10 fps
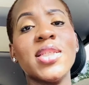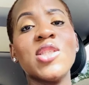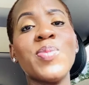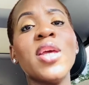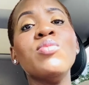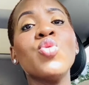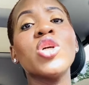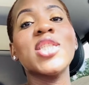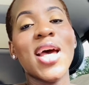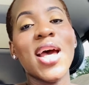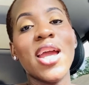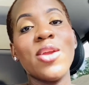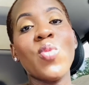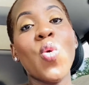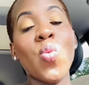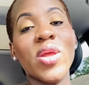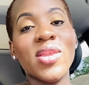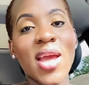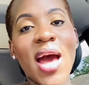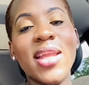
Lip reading: to spend more time with God.